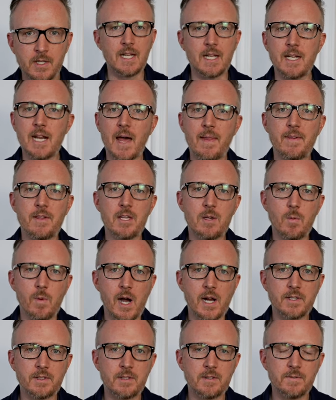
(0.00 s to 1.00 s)
And now that you
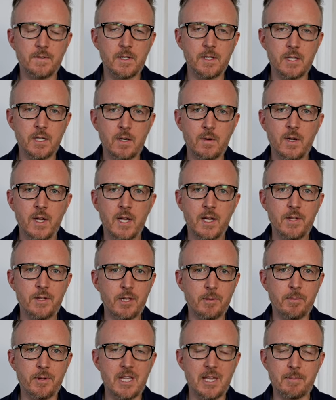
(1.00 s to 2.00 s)
watch this video,
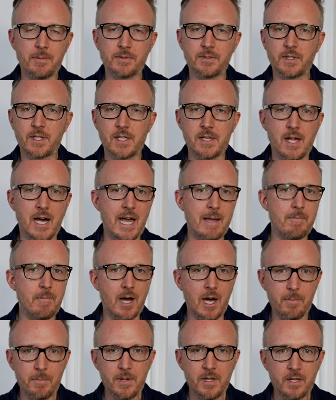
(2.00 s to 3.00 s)
you'll be able to climb
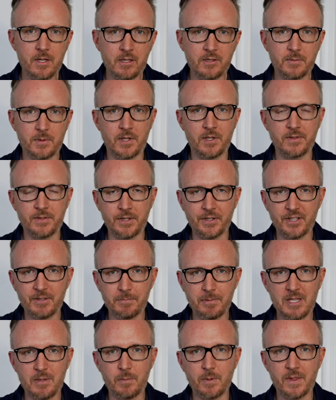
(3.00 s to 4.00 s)
up hills with your single
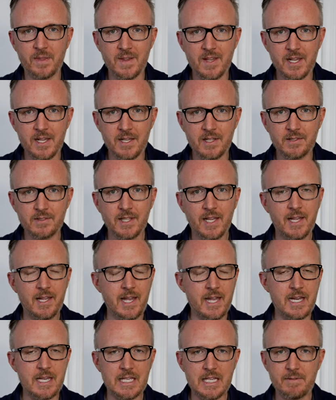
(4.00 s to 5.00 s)
speed with ease
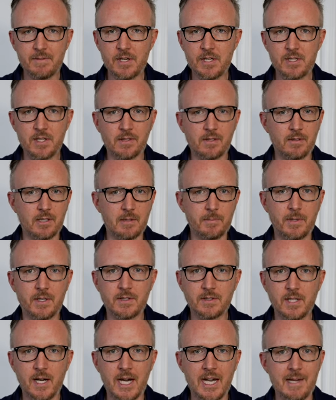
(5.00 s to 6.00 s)
and give it just a little bit
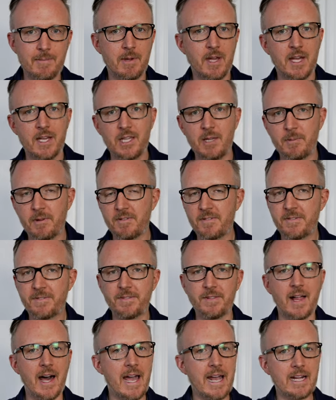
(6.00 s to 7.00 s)
of time, you'll be
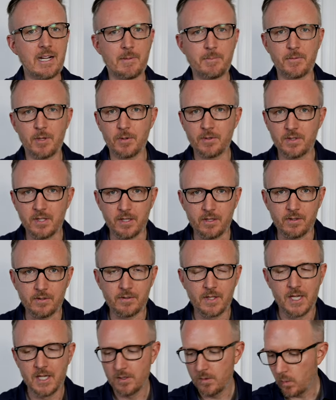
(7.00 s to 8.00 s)
flying up those
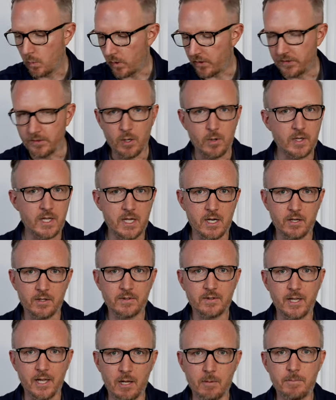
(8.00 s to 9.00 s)
hills with no
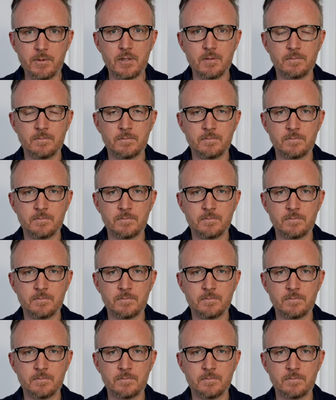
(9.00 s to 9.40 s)
gears to help you.